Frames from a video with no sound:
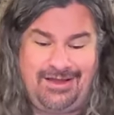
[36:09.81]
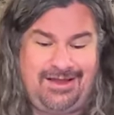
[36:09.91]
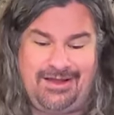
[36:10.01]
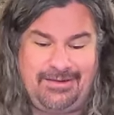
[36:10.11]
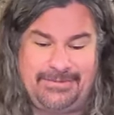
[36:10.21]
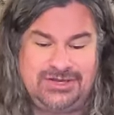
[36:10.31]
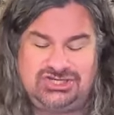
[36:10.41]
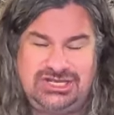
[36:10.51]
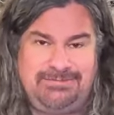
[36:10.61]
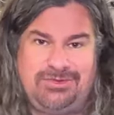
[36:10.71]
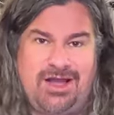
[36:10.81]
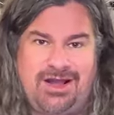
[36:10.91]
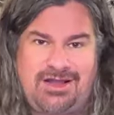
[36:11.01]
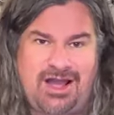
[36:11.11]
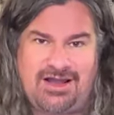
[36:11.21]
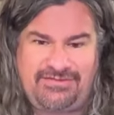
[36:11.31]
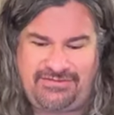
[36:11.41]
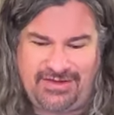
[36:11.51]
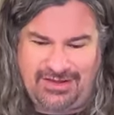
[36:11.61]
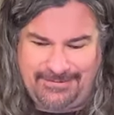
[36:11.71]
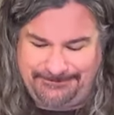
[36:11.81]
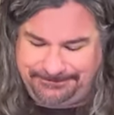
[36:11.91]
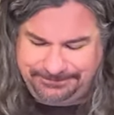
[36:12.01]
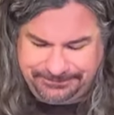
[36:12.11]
um, cheap knockoff um,